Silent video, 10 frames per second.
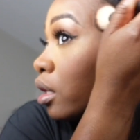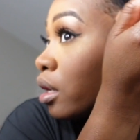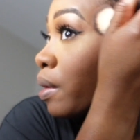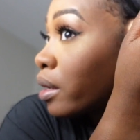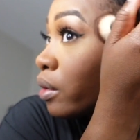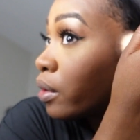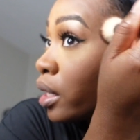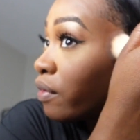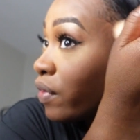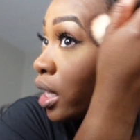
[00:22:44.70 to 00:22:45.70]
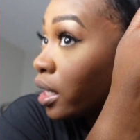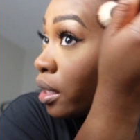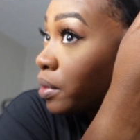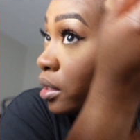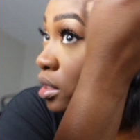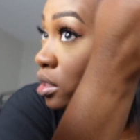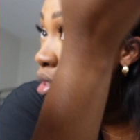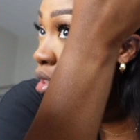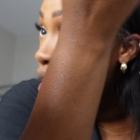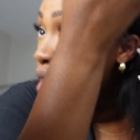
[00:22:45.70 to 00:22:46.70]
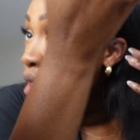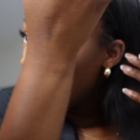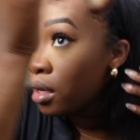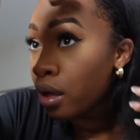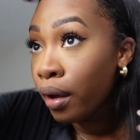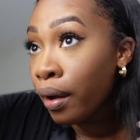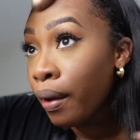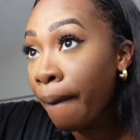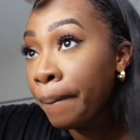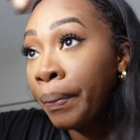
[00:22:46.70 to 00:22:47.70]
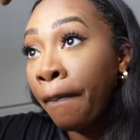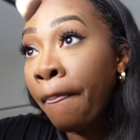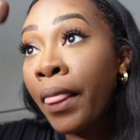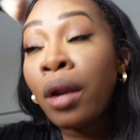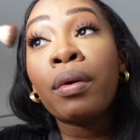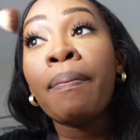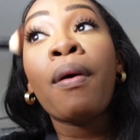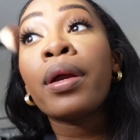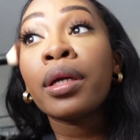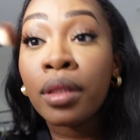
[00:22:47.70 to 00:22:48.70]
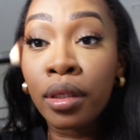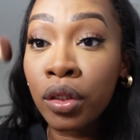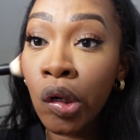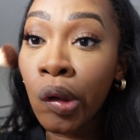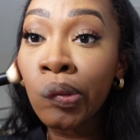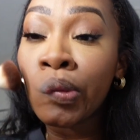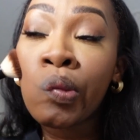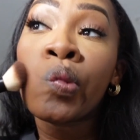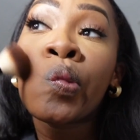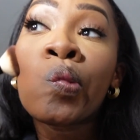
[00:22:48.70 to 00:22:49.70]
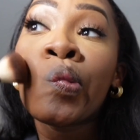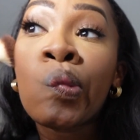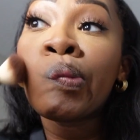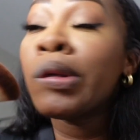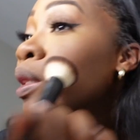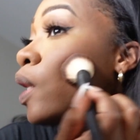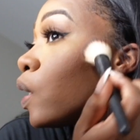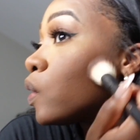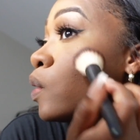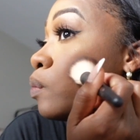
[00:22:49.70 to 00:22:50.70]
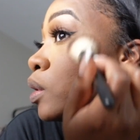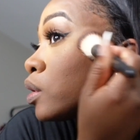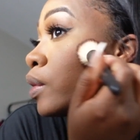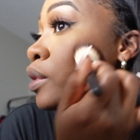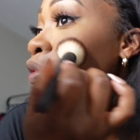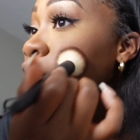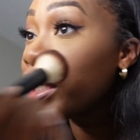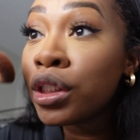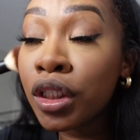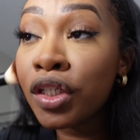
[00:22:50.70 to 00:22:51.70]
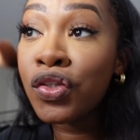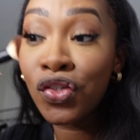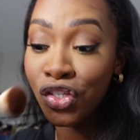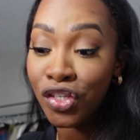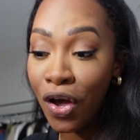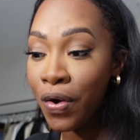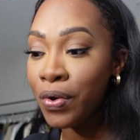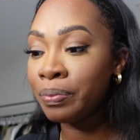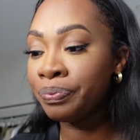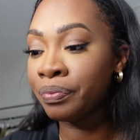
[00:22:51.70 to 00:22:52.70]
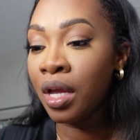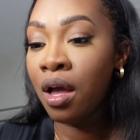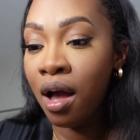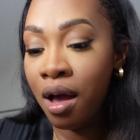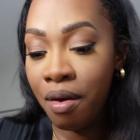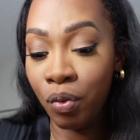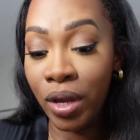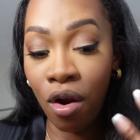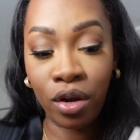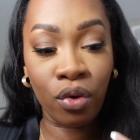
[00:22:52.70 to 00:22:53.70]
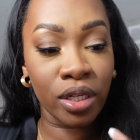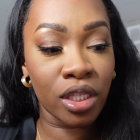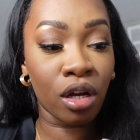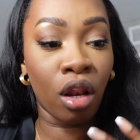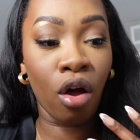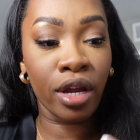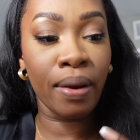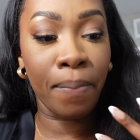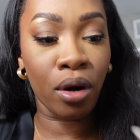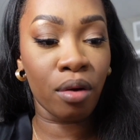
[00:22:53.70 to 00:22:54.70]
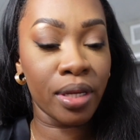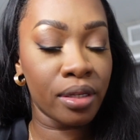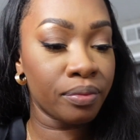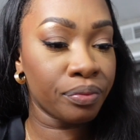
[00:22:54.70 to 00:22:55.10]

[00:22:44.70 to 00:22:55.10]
and I'll probably go ahead and valet because I don't want to park and then, you know, be late and miss the reservation. So we are going to Clark and Bourbon